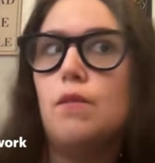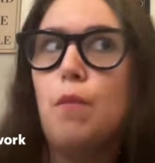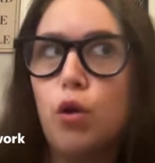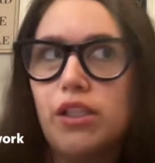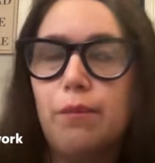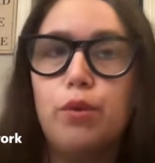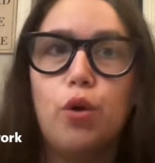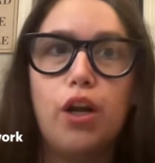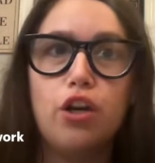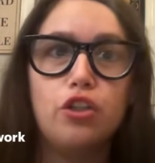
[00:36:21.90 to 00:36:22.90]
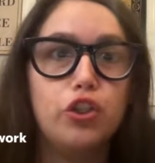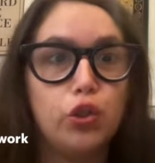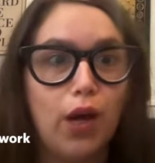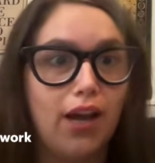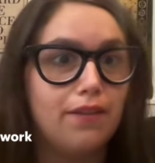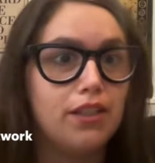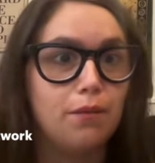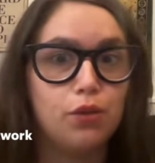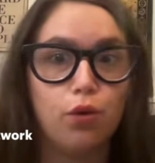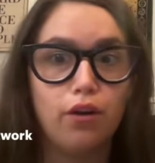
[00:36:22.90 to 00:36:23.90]
Most employers do have
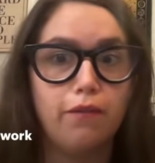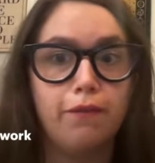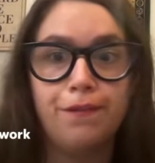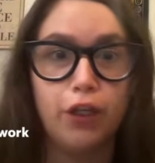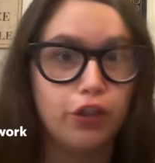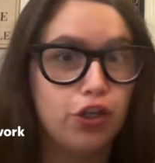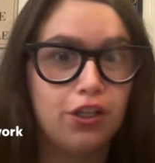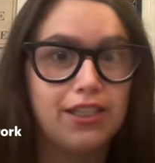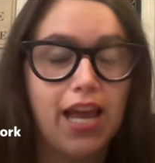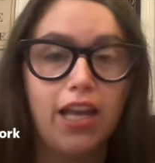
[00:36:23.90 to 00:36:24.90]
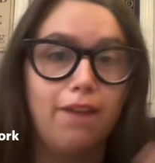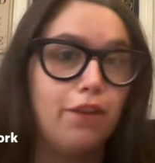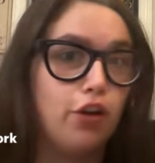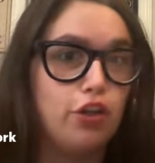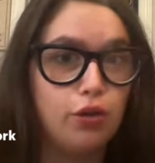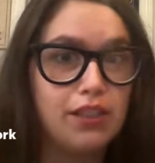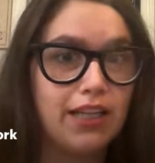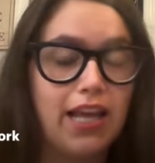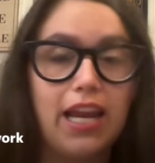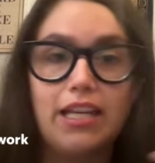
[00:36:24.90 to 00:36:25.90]
some sort of filter set if they're
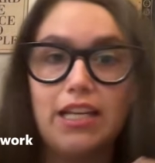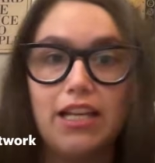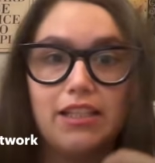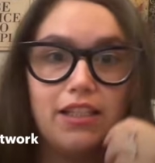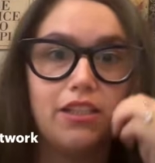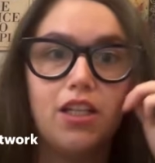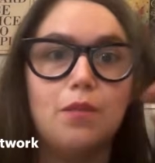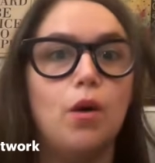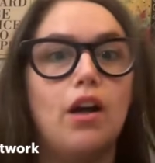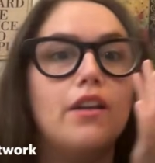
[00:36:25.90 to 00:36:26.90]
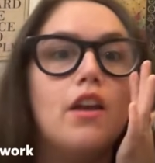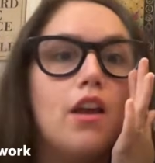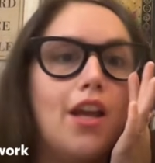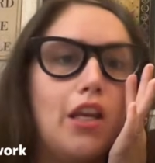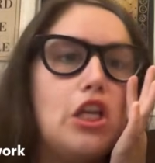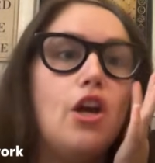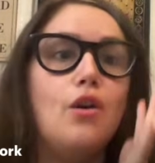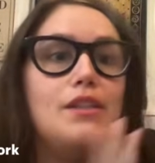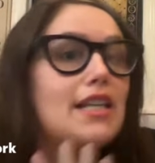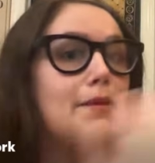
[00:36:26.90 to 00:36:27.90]
using the ATS system on,
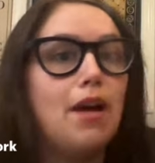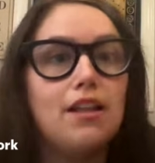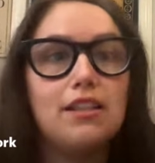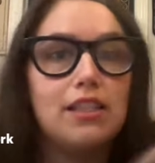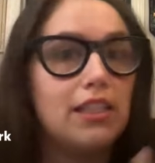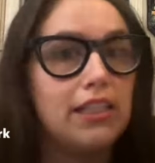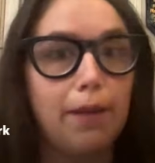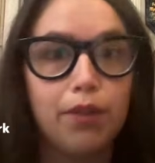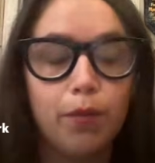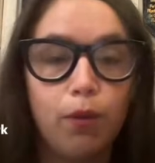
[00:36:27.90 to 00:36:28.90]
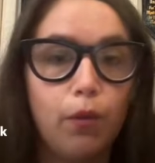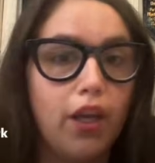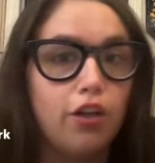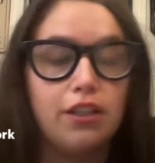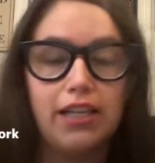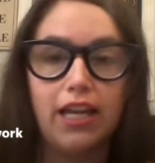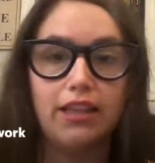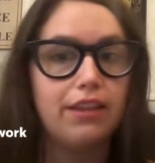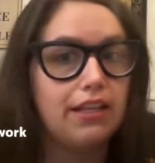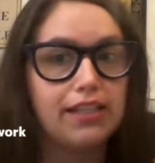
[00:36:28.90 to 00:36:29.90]
6 months is acceptable. We
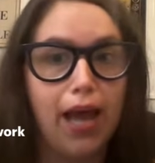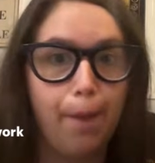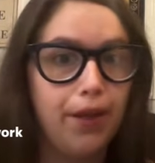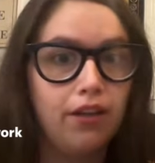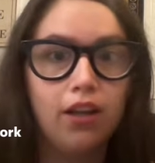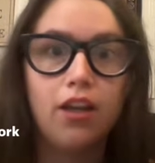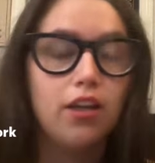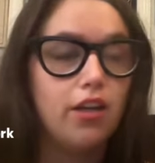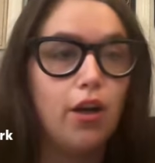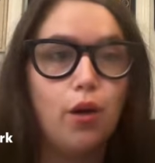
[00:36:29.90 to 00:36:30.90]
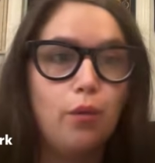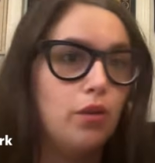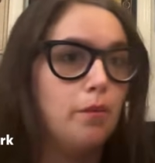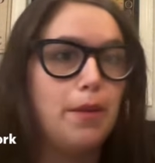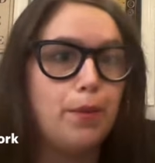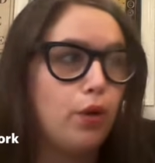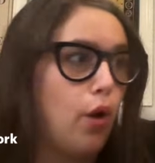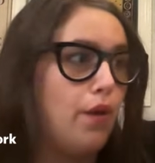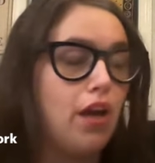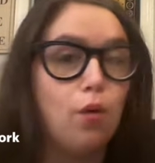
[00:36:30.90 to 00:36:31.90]
understand things happen, people
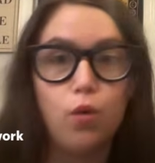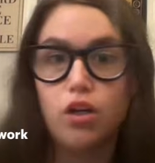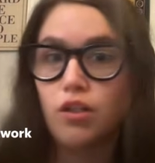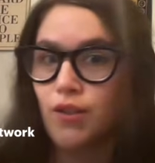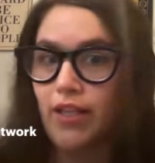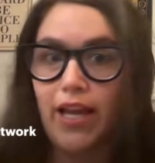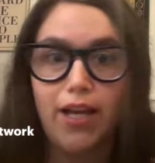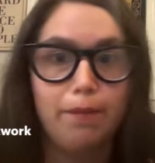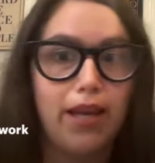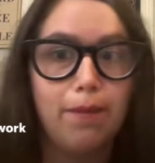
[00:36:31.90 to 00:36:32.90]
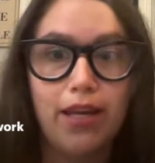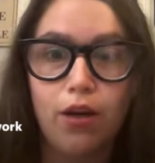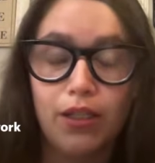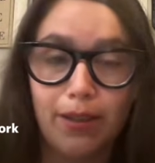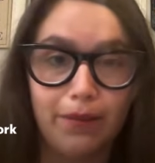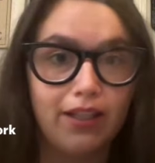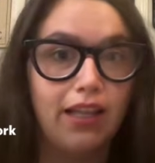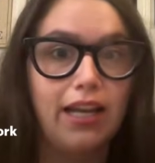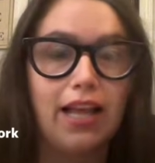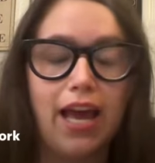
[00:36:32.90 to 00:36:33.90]
go without work or they had a baby or something
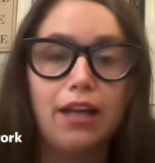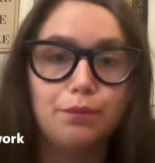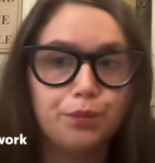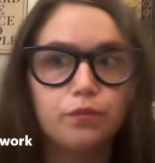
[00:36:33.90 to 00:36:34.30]
like that.